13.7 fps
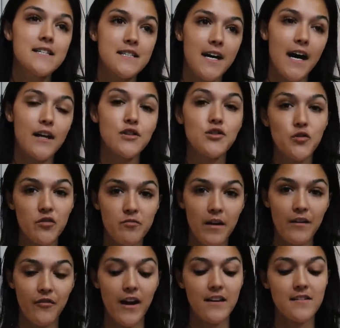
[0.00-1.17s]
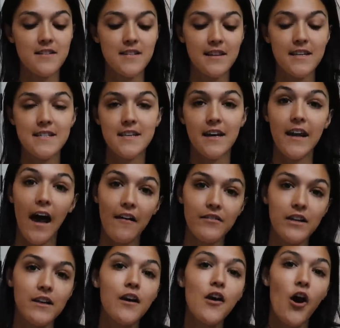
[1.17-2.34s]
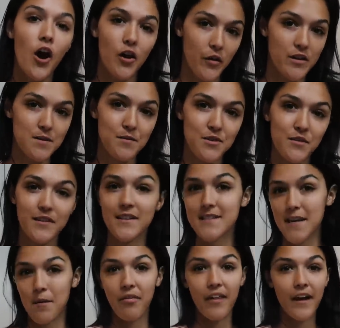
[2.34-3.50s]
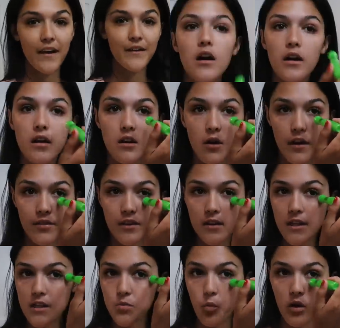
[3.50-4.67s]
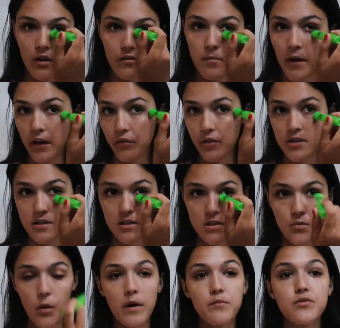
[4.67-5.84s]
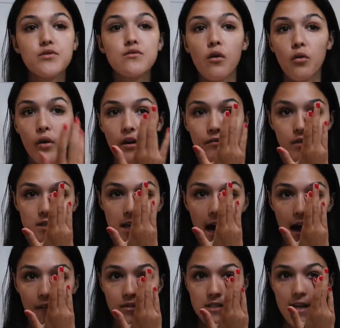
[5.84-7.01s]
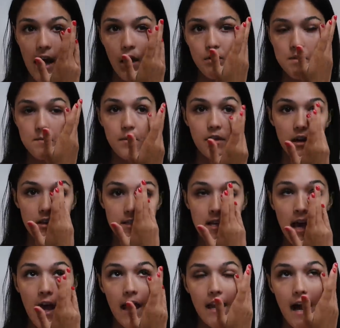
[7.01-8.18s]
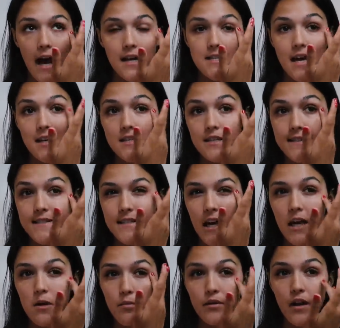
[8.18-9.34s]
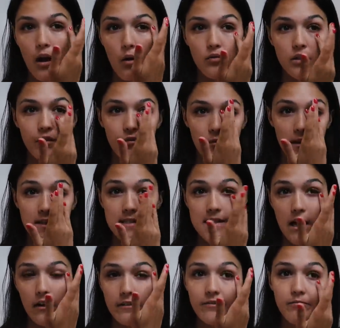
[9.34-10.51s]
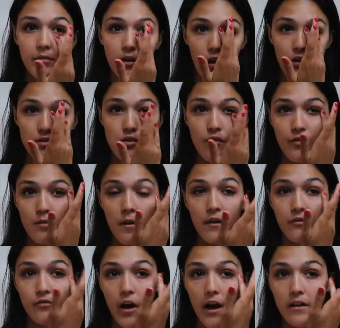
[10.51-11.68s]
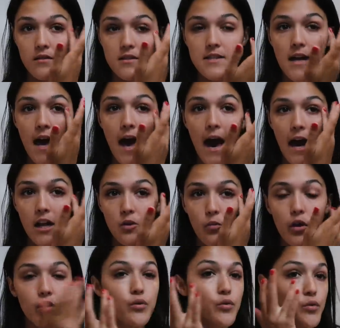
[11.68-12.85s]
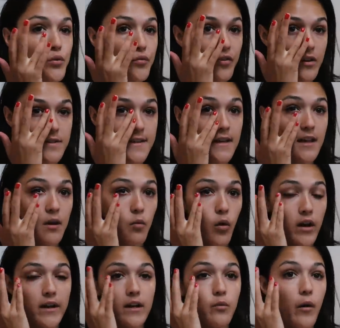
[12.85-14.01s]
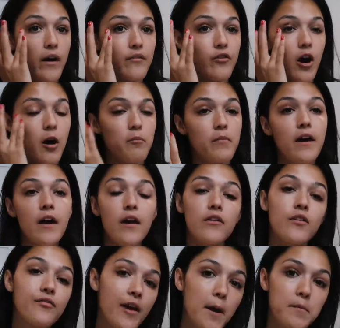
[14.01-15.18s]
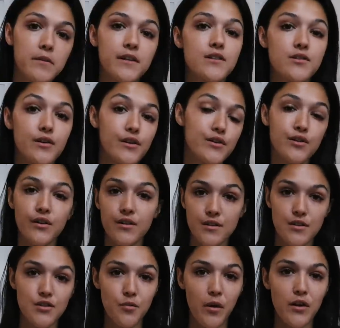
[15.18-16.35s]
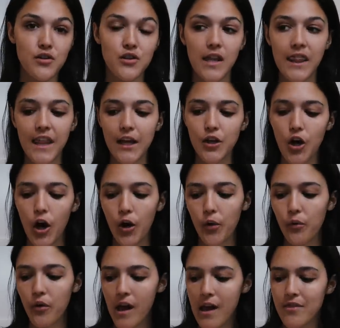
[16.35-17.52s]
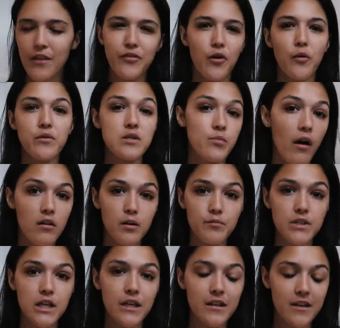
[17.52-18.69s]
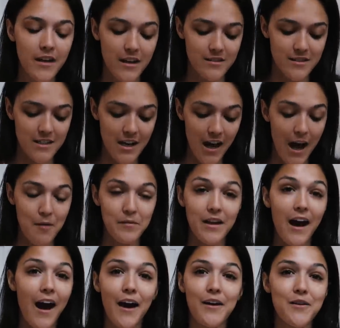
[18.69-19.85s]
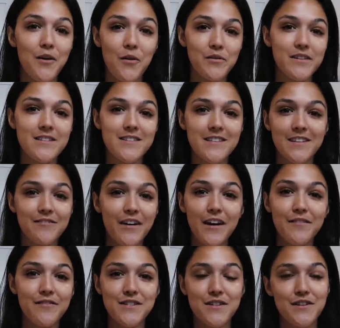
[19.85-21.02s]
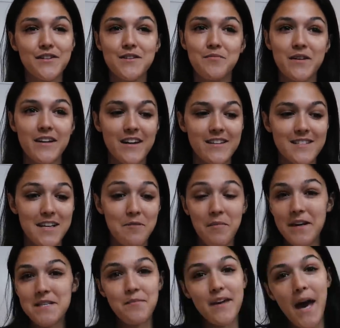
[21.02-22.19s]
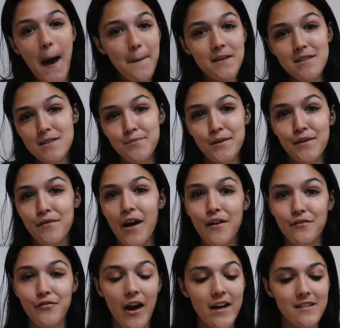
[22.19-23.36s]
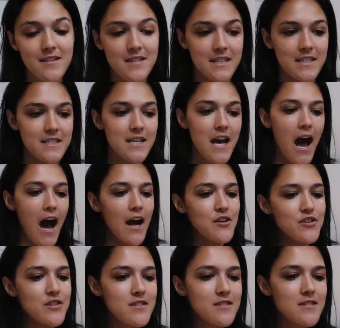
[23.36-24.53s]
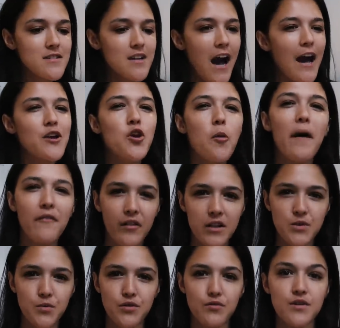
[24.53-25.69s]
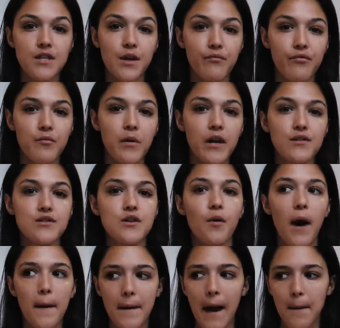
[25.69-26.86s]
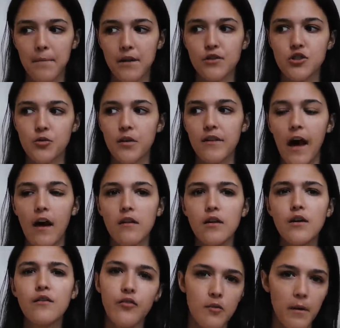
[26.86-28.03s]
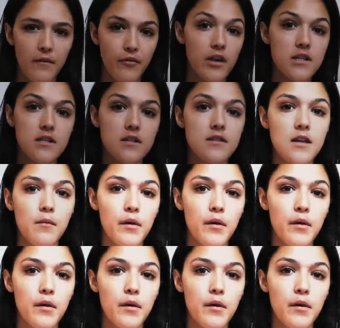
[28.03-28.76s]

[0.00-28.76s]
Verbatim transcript: Today, two of my friends, Lisa and Evan, are going to be doing the same thing. You know, I think that's one of the many reasons why I'm so grateful to have this house because it acts as an escape not only for myself but also for my friends. Anyone who feels like they want to get away from their families or a certain situation, they know that they're always welcomed here. And I mean, I always invite visitors because it makes me happy to be around friends and I just, I know my friends would do the same for me, so I'm happy doing that for my friends this